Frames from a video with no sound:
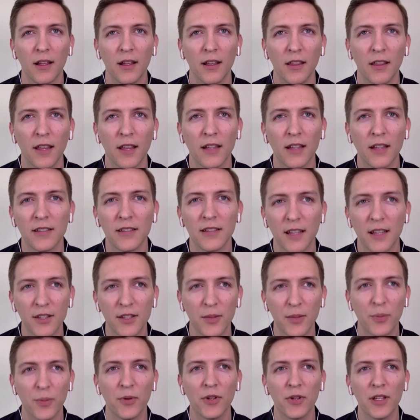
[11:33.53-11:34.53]

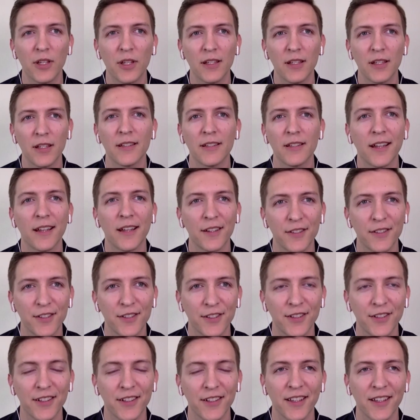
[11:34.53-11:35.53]
that's a pretty easy
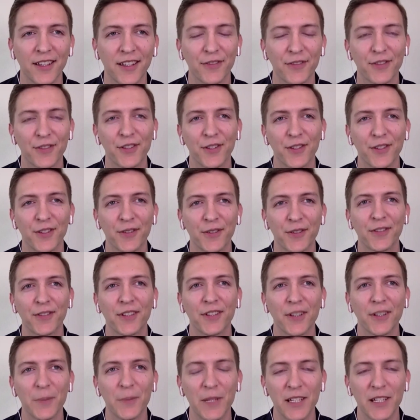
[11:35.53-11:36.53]
answer to give. So
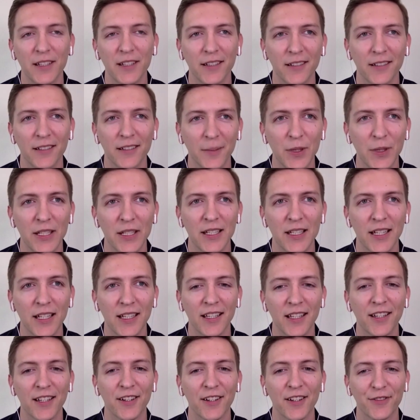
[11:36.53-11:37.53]
let me
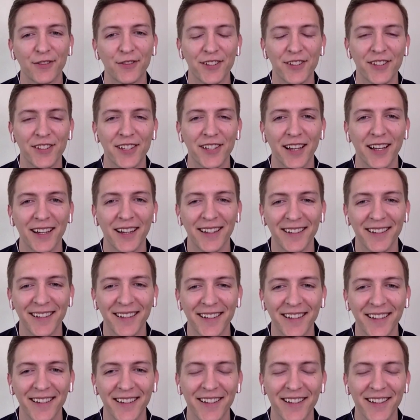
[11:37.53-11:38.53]
dig here for a
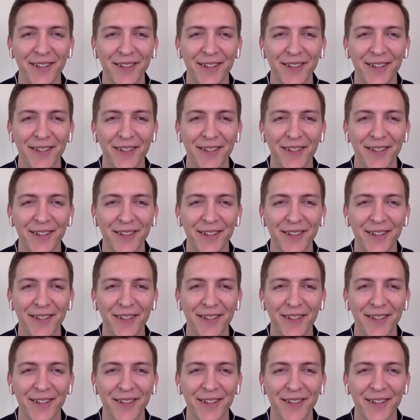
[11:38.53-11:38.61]
second.